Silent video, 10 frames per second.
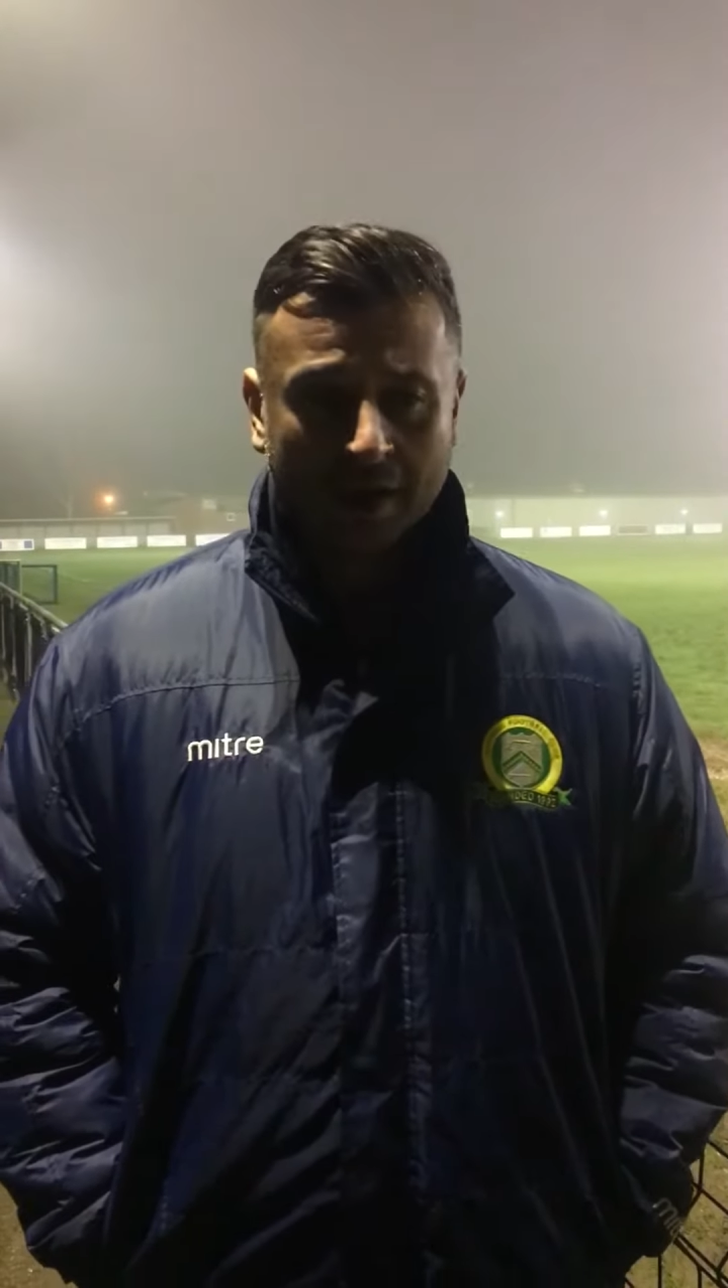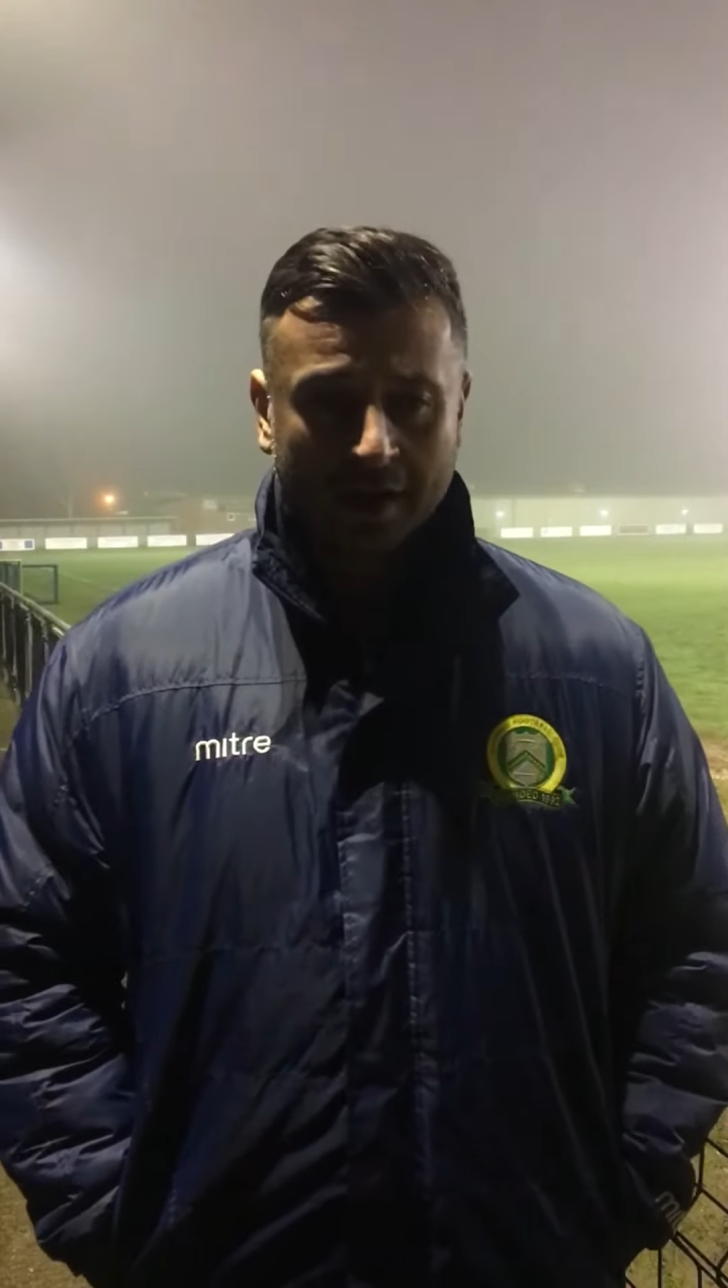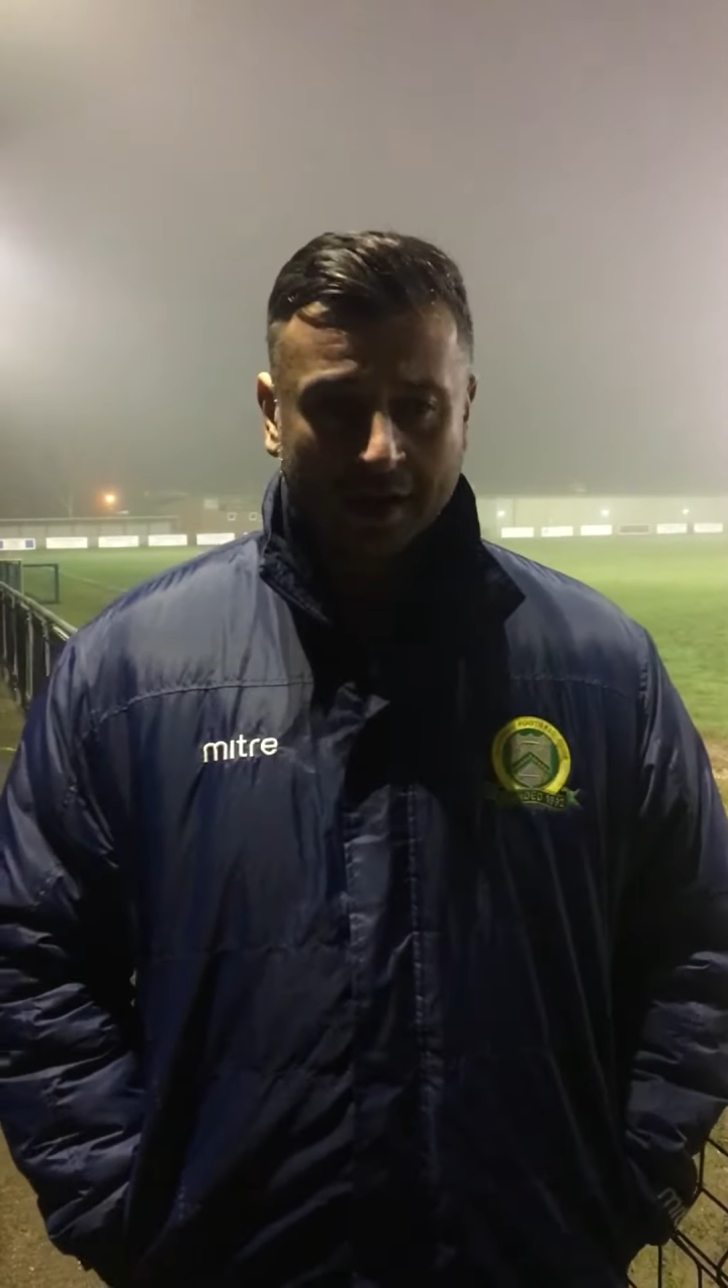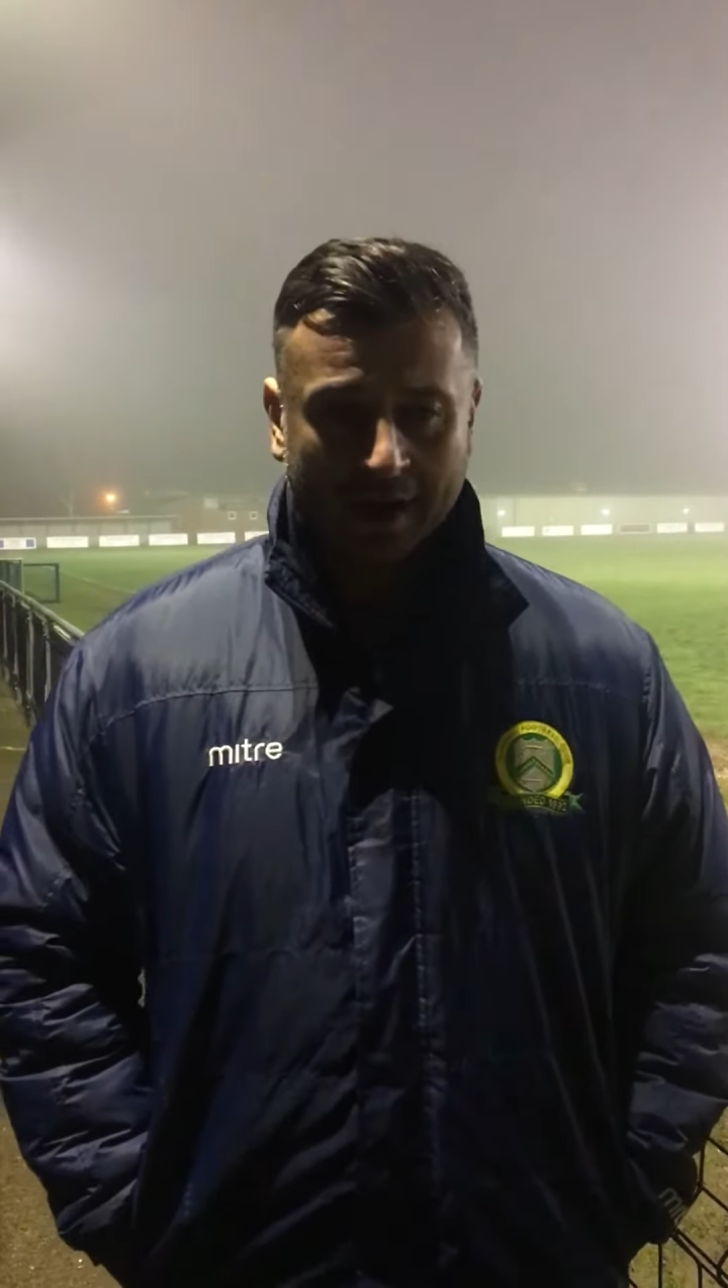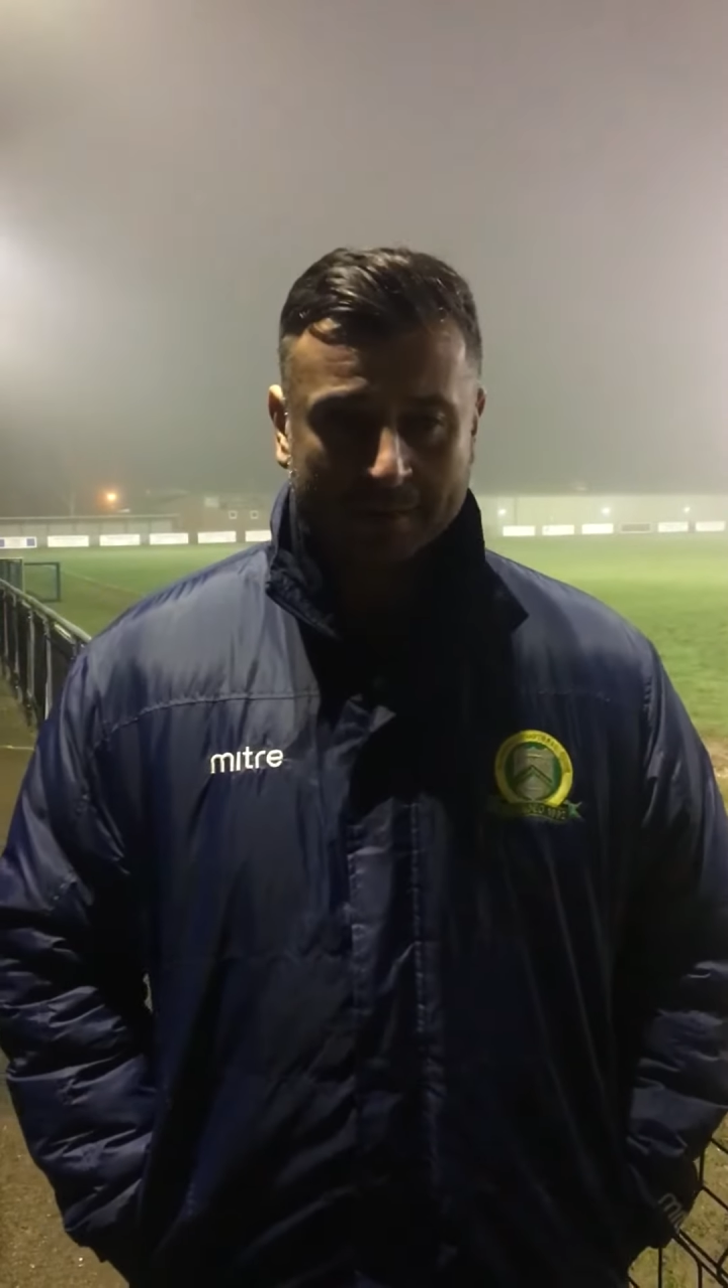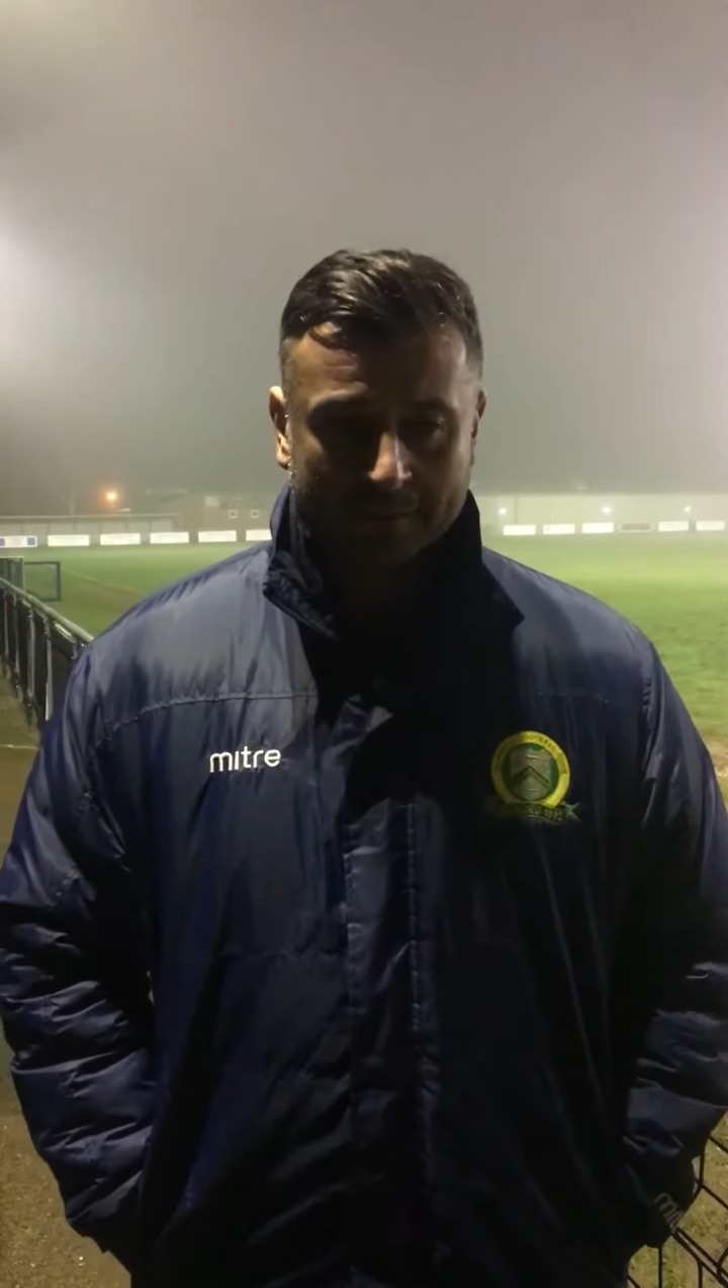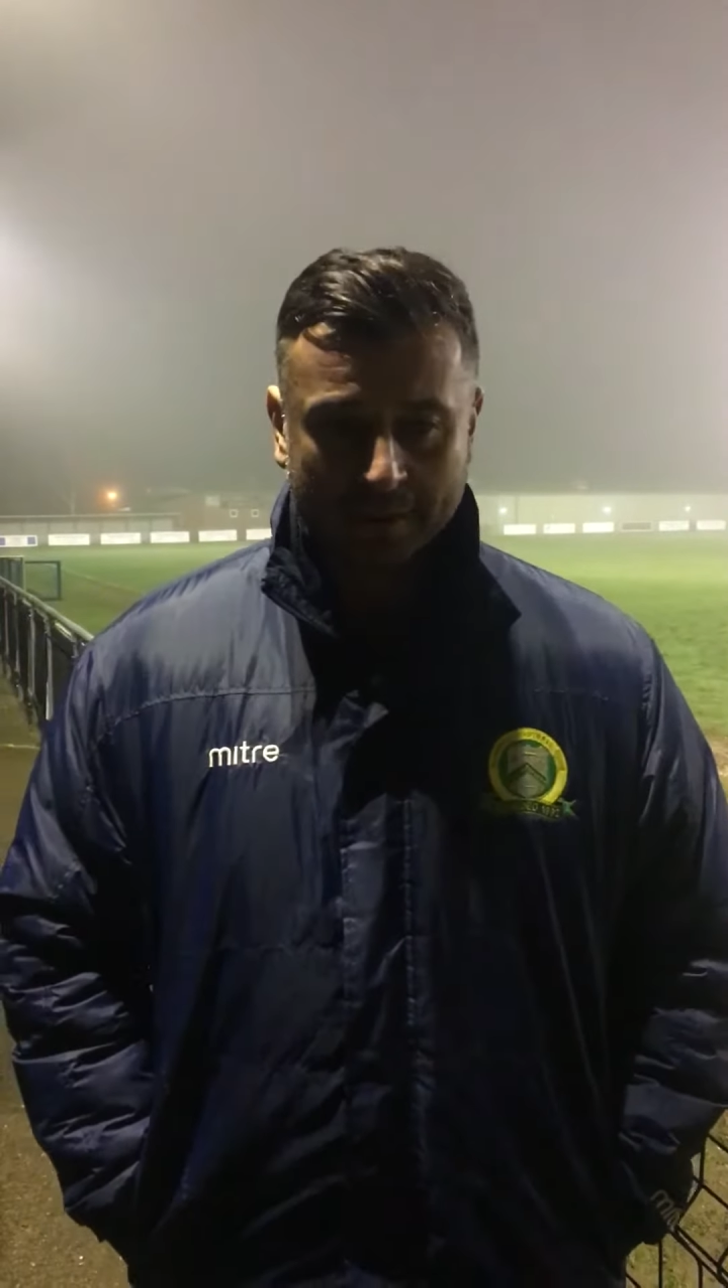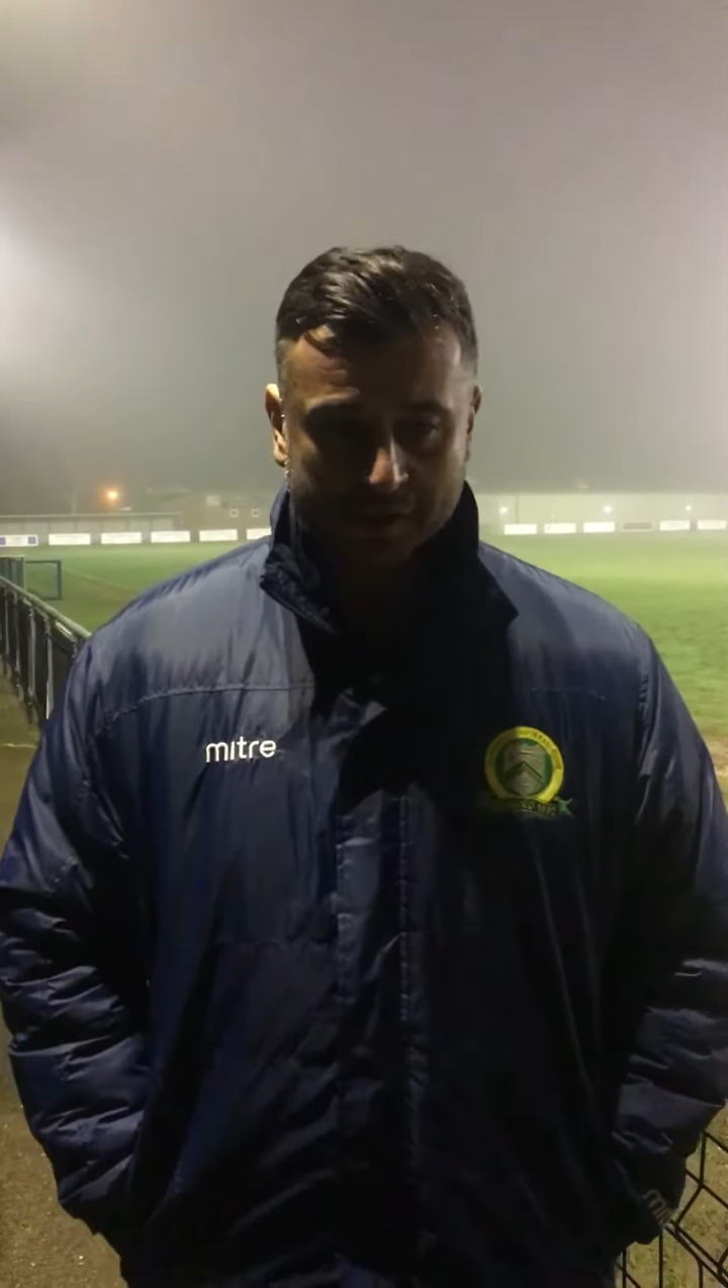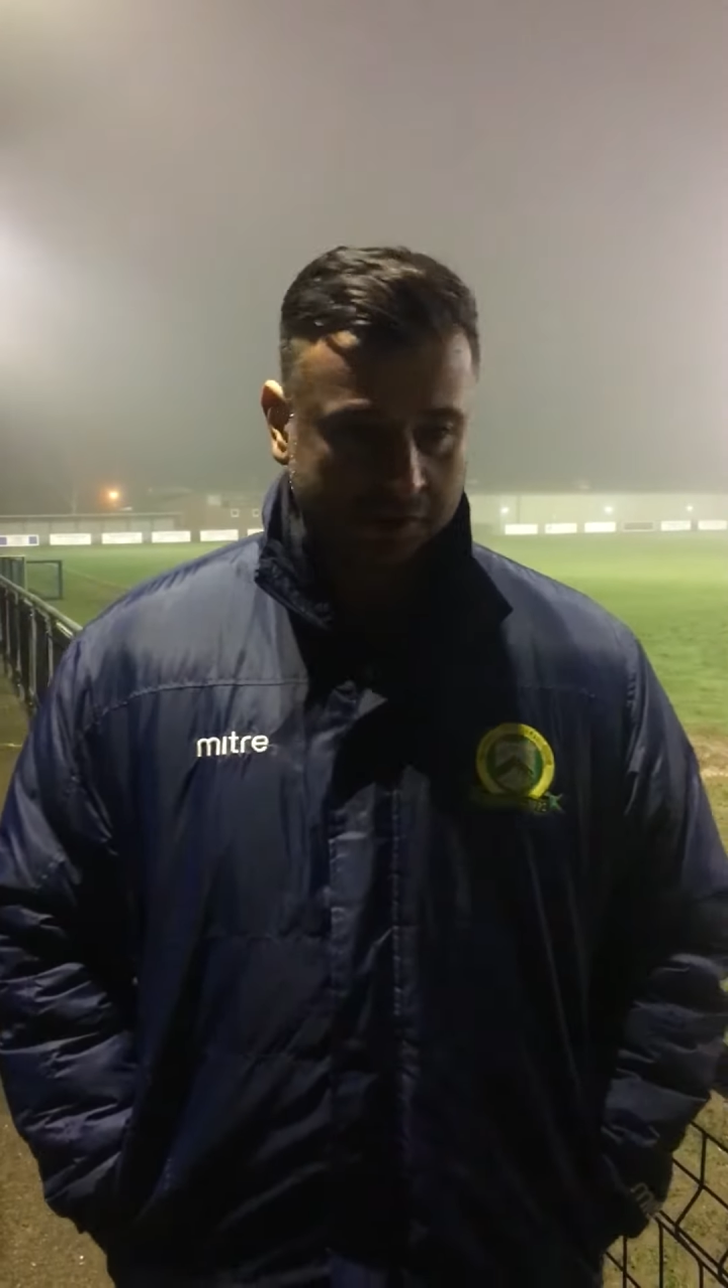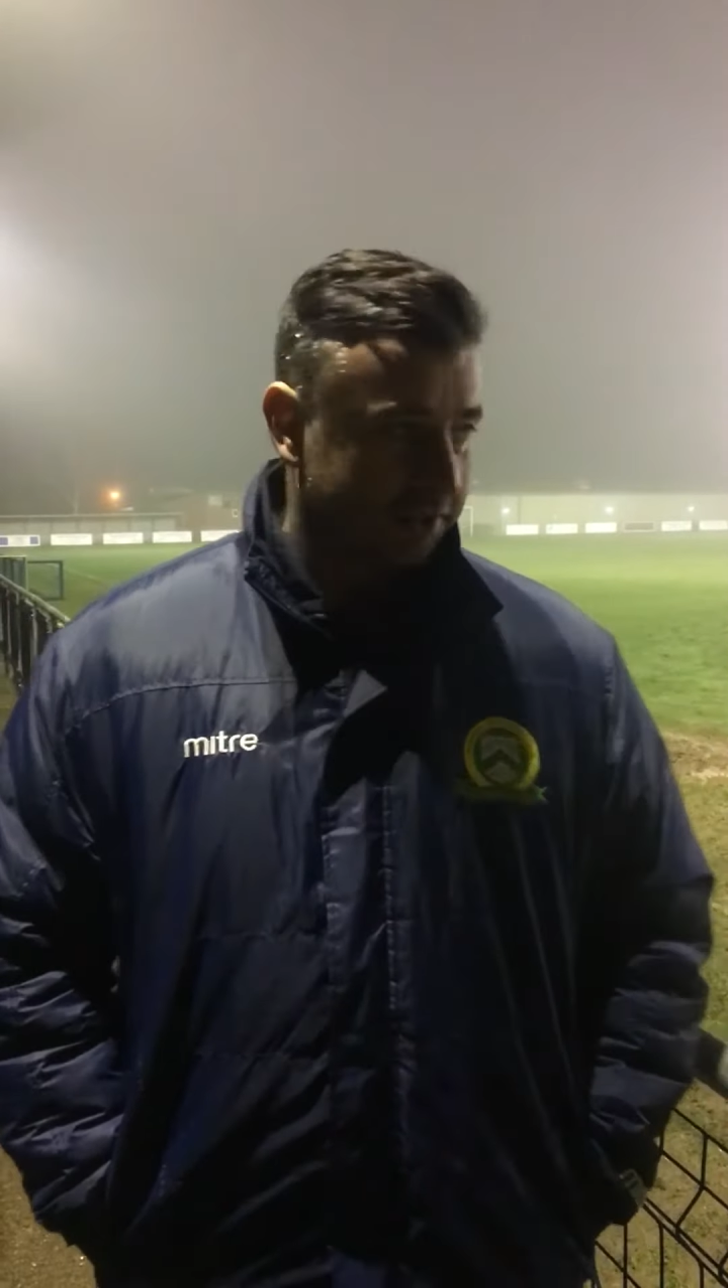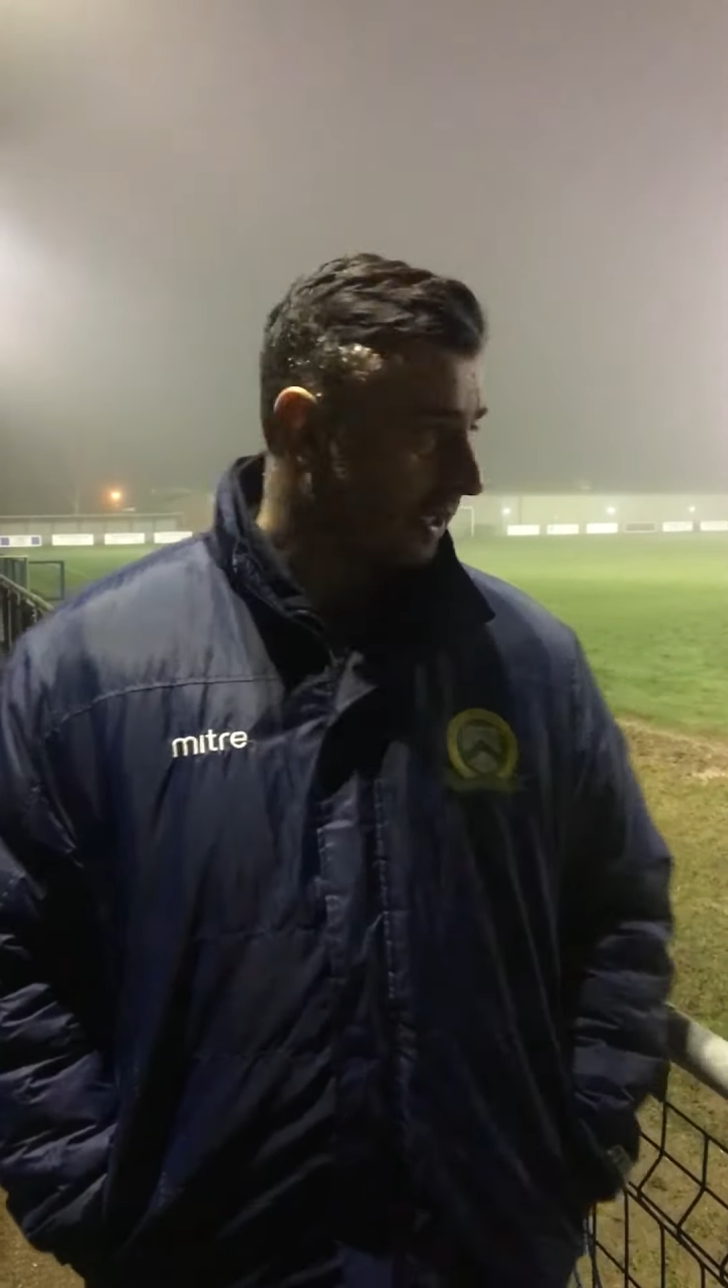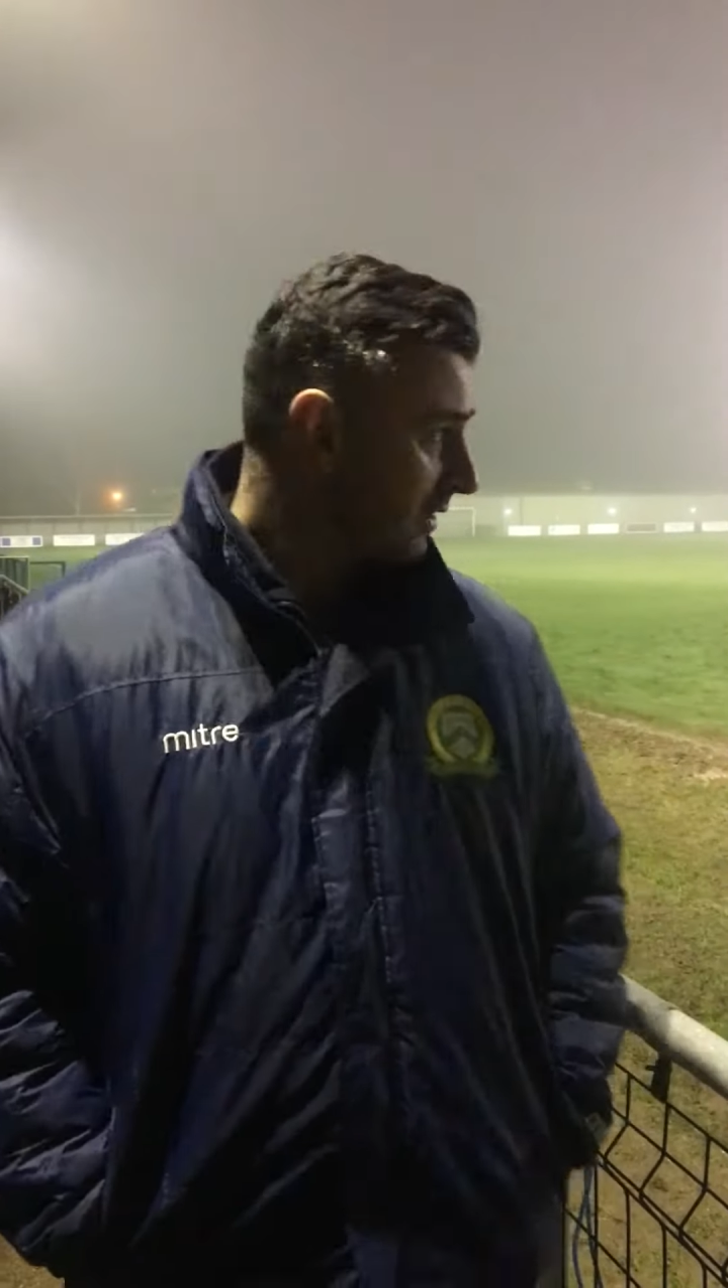As you'll see,